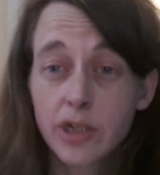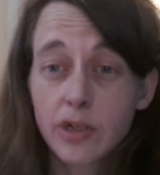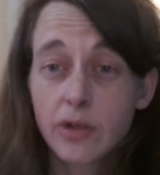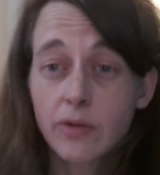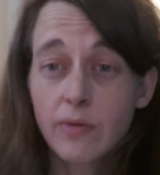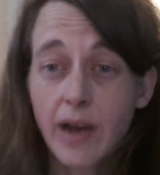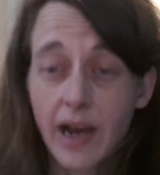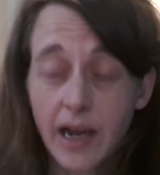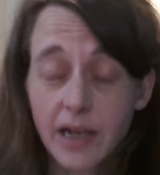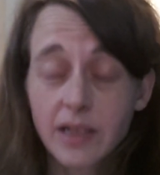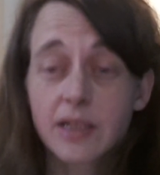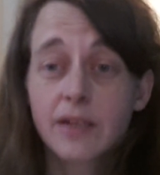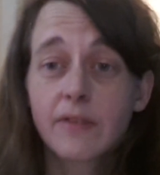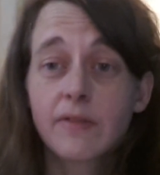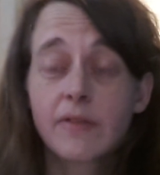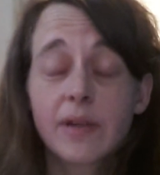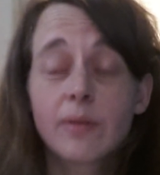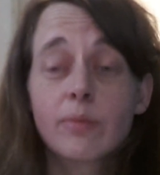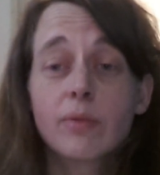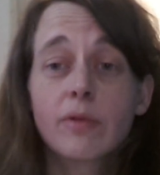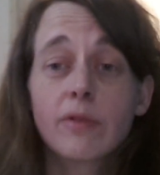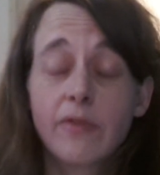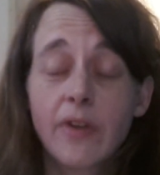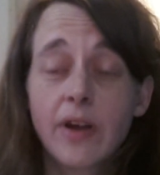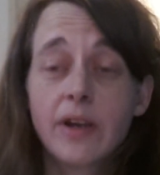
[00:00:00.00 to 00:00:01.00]
You actively
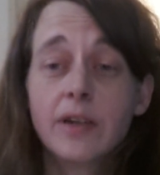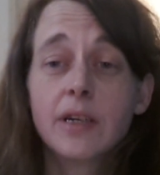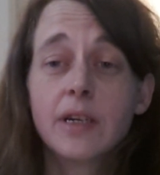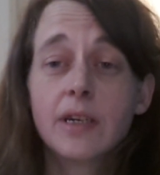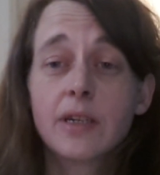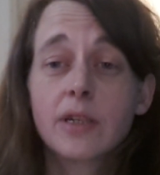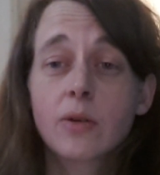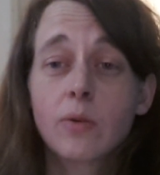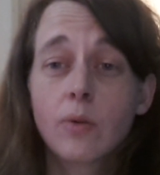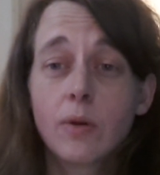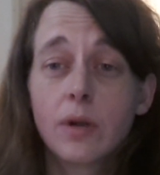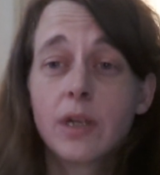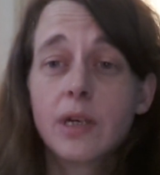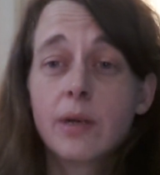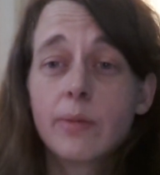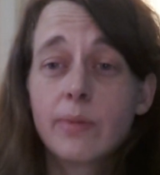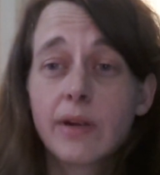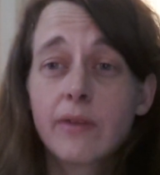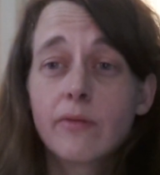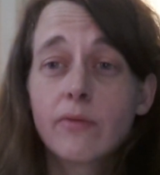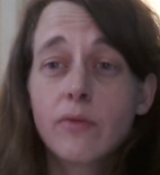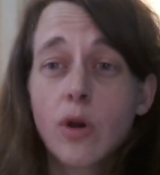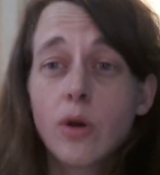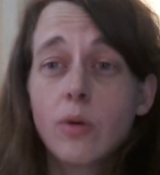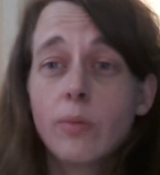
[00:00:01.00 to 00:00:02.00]
prevented equality
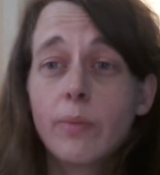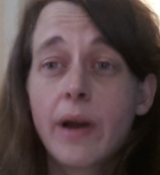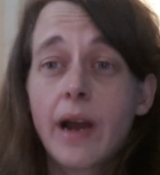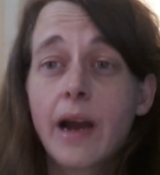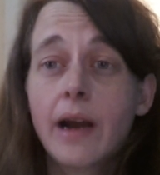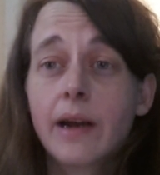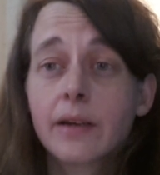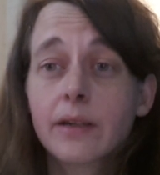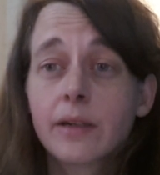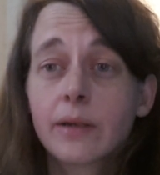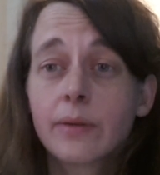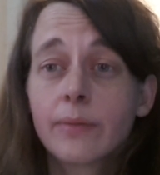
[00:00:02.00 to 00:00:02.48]
being rolled back.